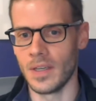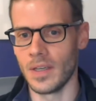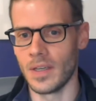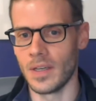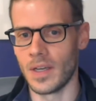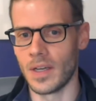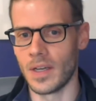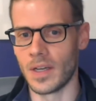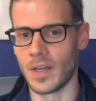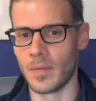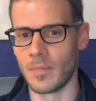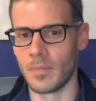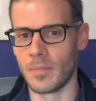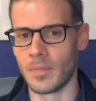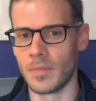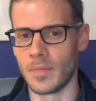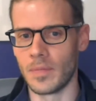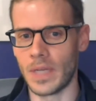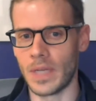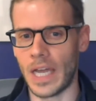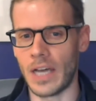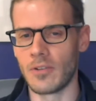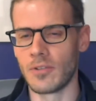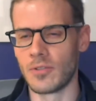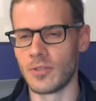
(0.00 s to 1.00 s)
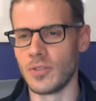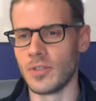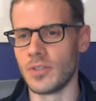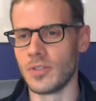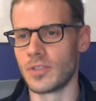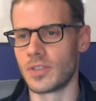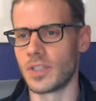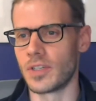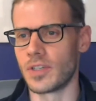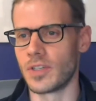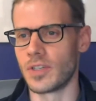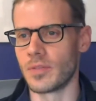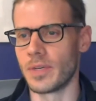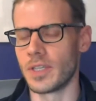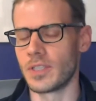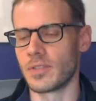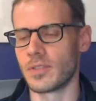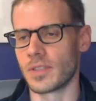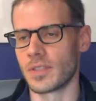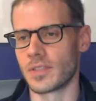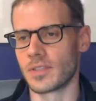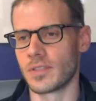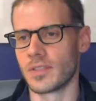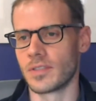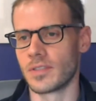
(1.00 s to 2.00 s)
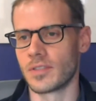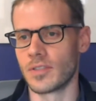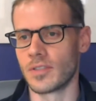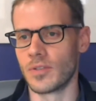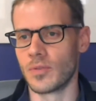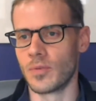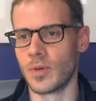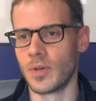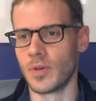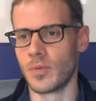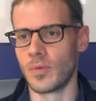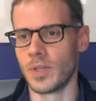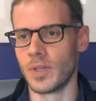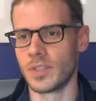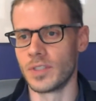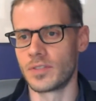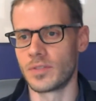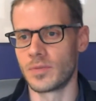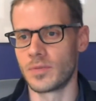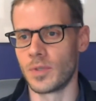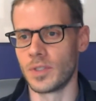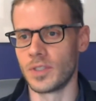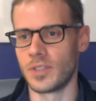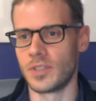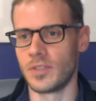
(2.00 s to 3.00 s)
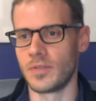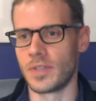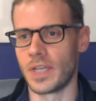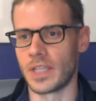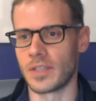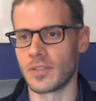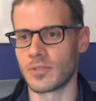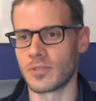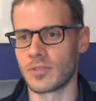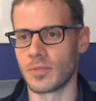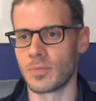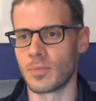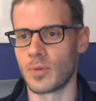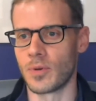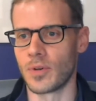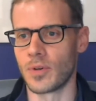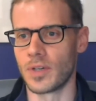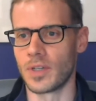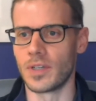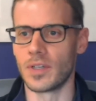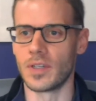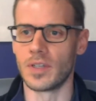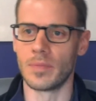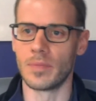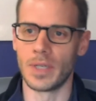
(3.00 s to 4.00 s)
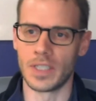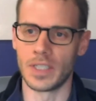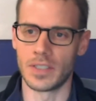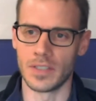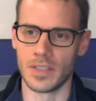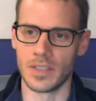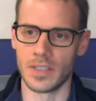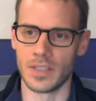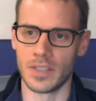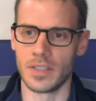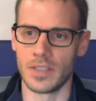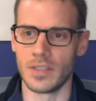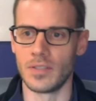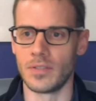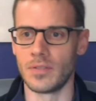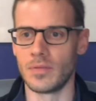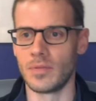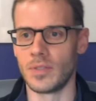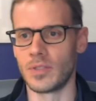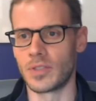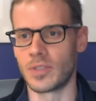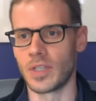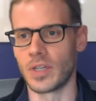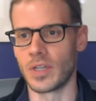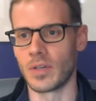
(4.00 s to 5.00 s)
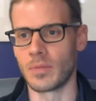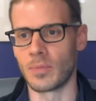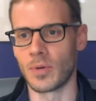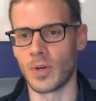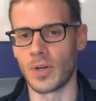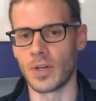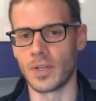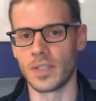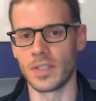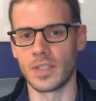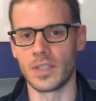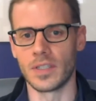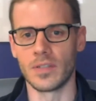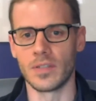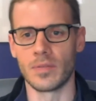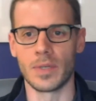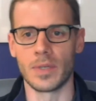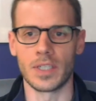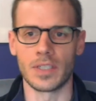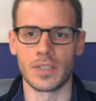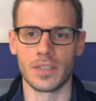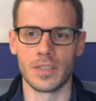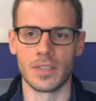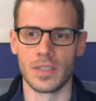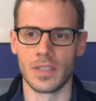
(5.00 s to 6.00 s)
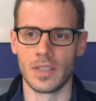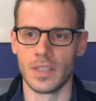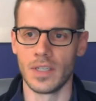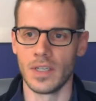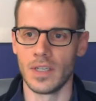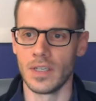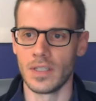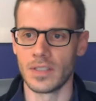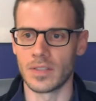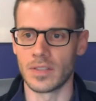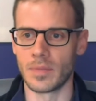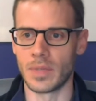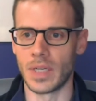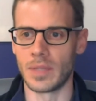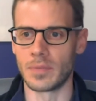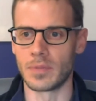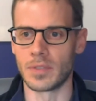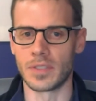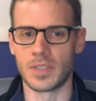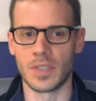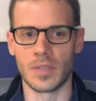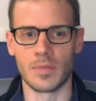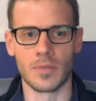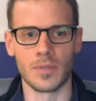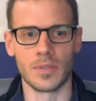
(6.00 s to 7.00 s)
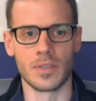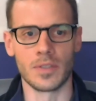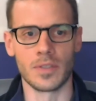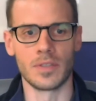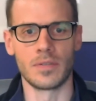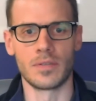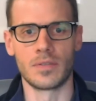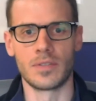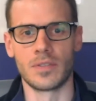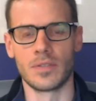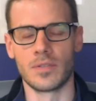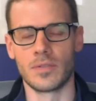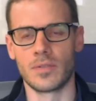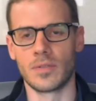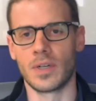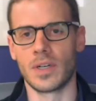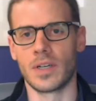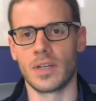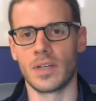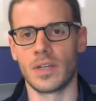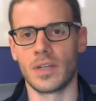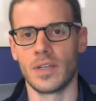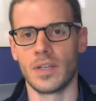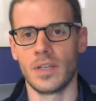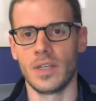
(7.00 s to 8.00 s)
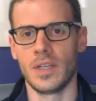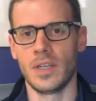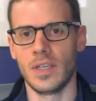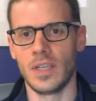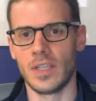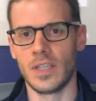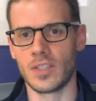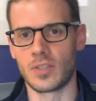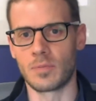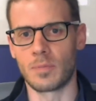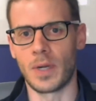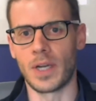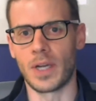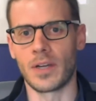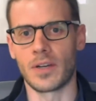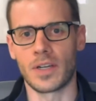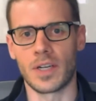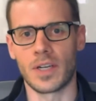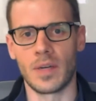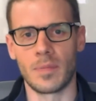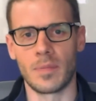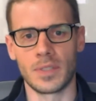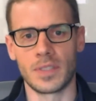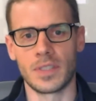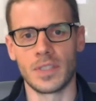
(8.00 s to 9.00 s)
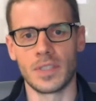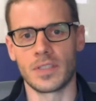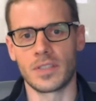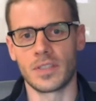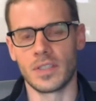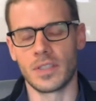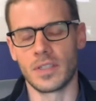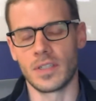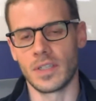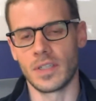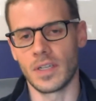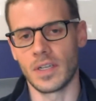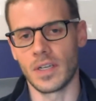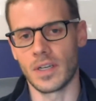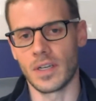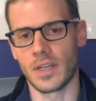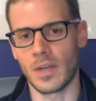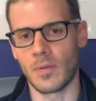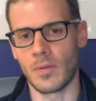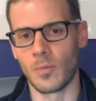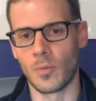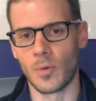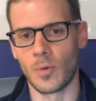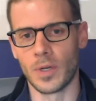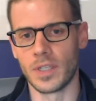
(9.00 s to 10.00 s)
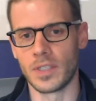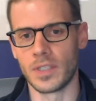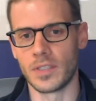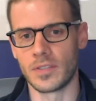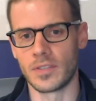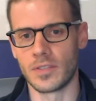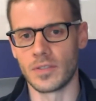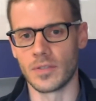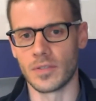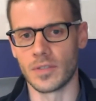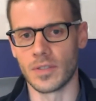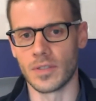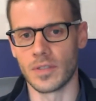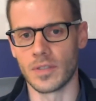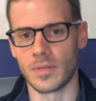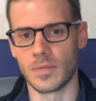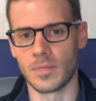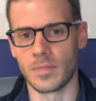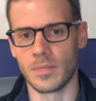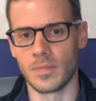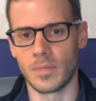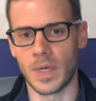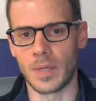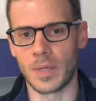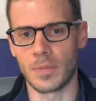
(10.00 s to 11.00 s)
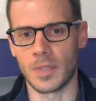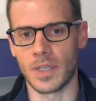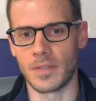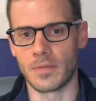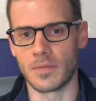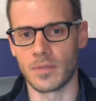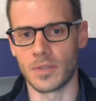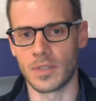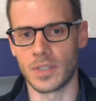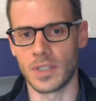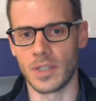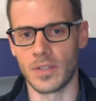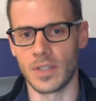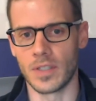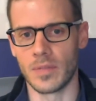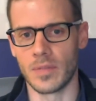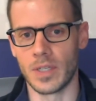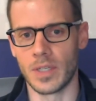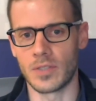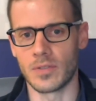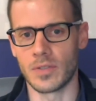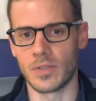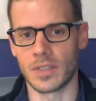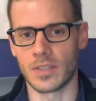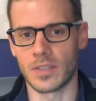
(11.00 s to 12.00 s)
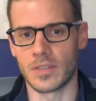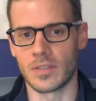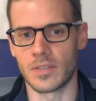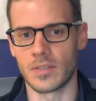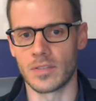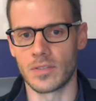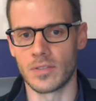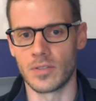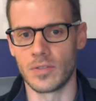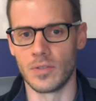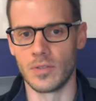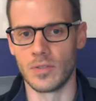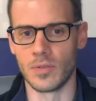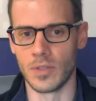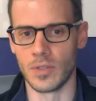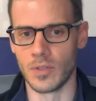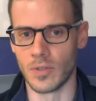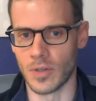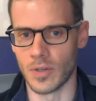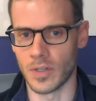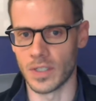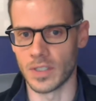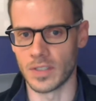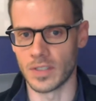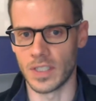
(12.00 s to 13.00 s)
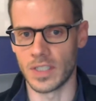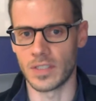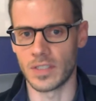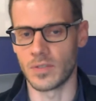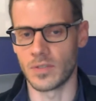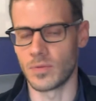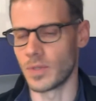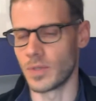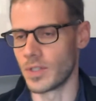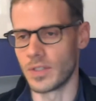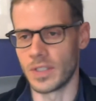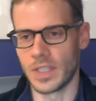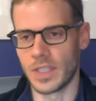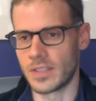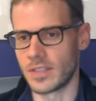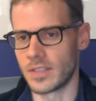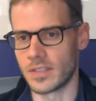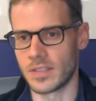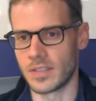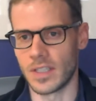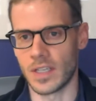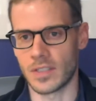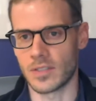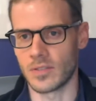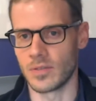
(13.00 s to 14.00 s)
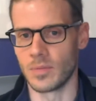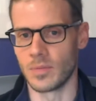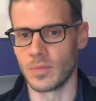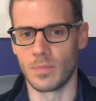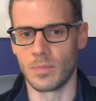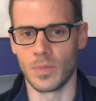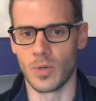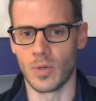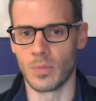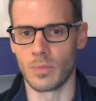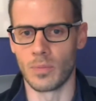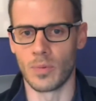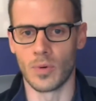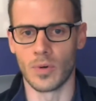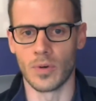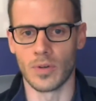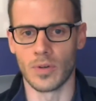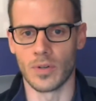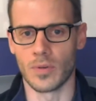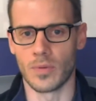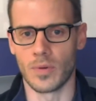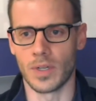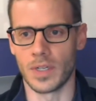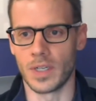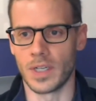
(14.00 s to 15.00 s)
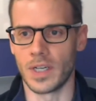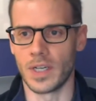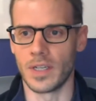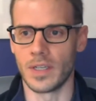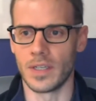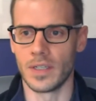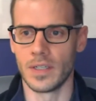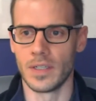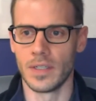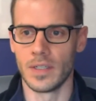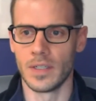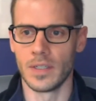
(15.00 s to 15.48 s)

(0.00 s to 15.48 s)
How do you share your metrics? So once you've got this report, you mentioned that you share it broadly. You mentioned that sometimes it's helpful to inspire competition. What is your pipeline for sharing the metrics to the organization, whether that's execs or board or whatnot?